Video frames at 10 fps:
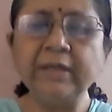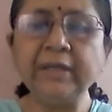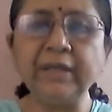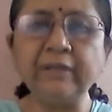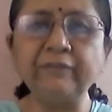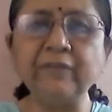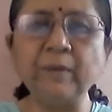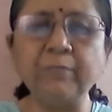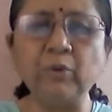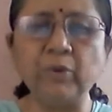In the
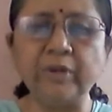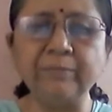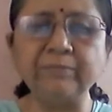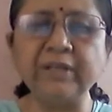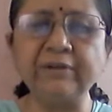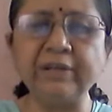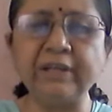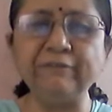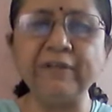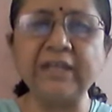poem The
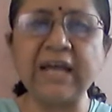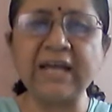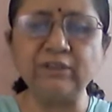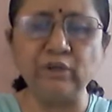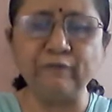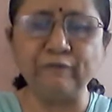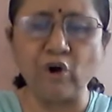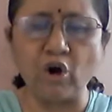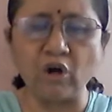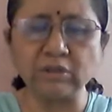Raven and the
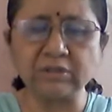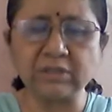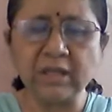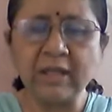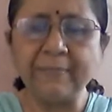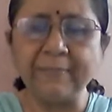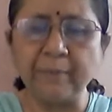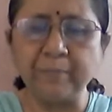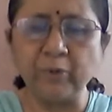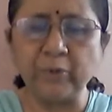Fox, the
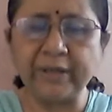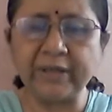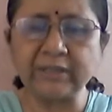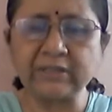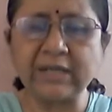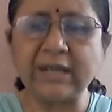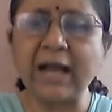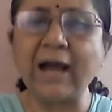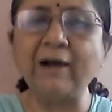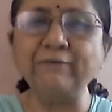poet
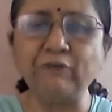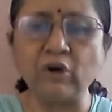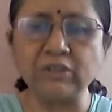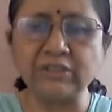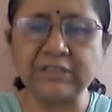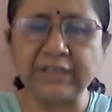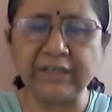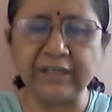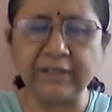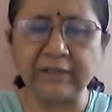La
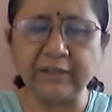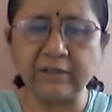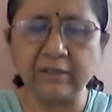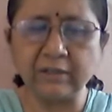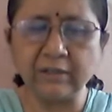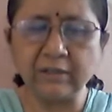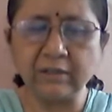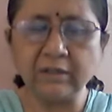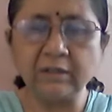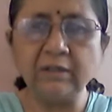Fontaine
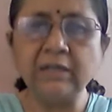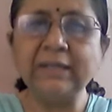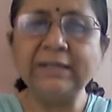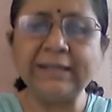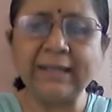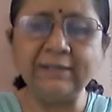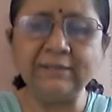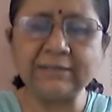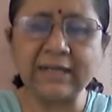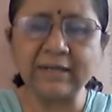
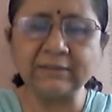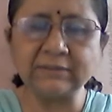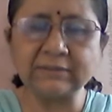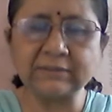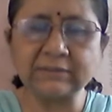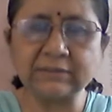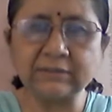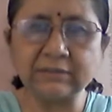tells us